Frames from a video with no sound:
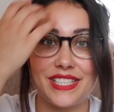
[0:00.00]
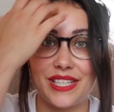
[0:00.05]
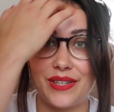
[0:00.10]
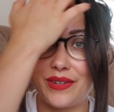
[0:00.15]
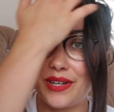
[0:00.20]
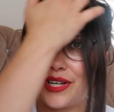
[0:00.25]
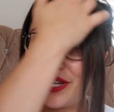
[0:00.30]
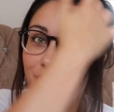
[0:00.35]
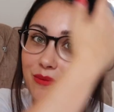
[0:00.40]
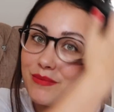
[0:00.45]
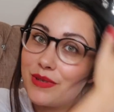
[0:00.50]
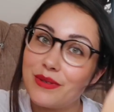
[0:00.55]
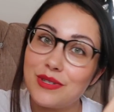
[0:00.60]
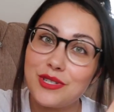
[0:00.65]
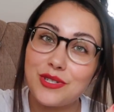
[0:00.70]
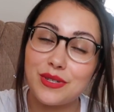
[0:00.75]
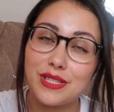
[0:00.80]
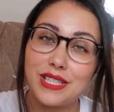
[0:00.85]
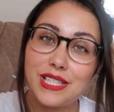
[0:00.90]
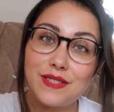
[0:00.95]
So I hope you
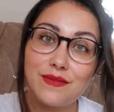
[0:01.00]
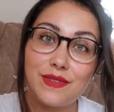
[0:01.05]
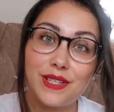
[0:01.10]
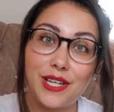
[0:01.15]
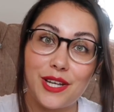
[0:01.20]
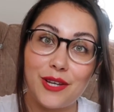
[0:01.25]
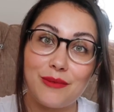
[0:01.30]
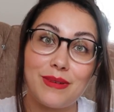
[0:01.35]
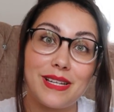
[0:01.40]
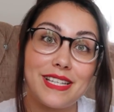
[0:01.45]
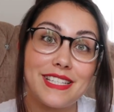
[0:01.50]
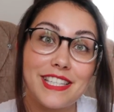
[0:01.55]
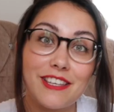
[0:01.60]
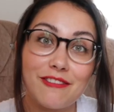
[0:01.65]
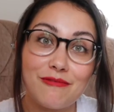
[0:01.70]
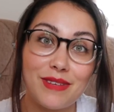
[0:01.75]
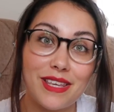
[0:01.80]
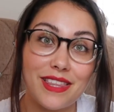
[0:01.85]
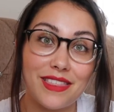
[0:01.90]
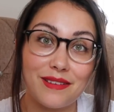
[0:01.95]
enjoyed this video. Please
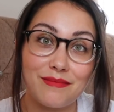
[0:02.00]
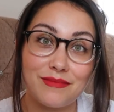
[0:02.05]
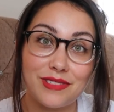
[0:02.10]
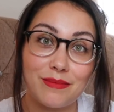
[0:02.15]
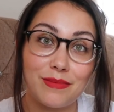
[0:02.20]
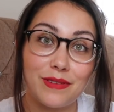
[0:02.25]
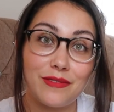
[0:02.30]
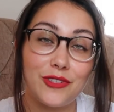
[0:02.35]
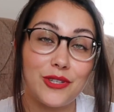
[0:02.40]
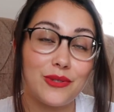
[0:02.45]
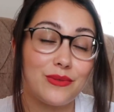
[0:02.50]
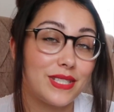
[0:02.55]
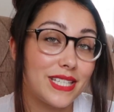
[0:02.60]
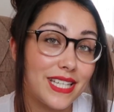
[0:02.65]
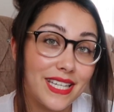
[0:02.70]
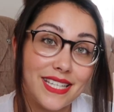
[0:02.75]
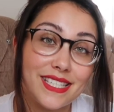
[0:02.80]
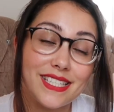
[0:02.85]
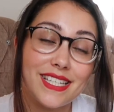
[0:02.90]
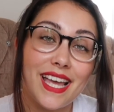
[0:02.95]
give me a thumbs up if you
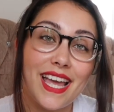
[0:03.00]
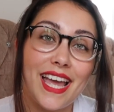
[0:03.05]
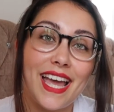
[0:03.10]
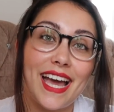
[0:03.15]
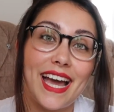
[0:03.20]
did,